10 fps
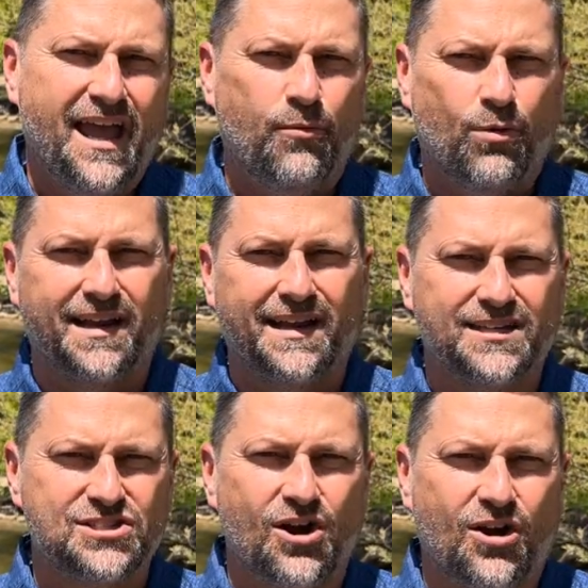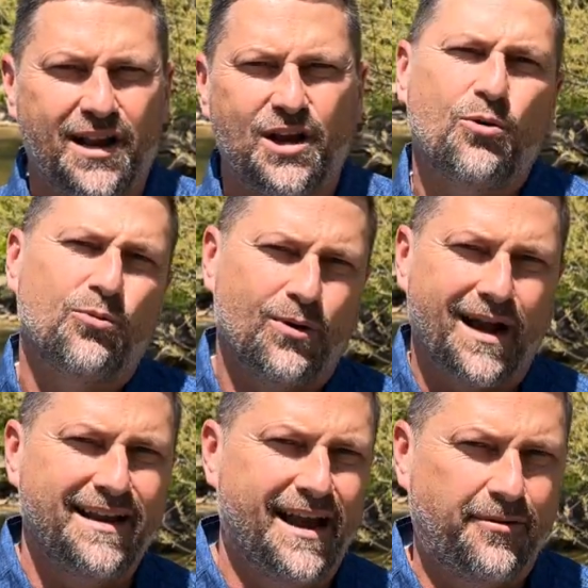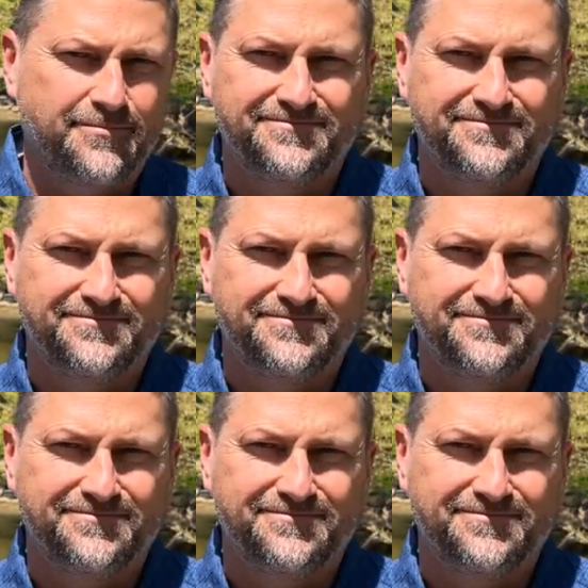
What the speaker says: and we're going to get started right now.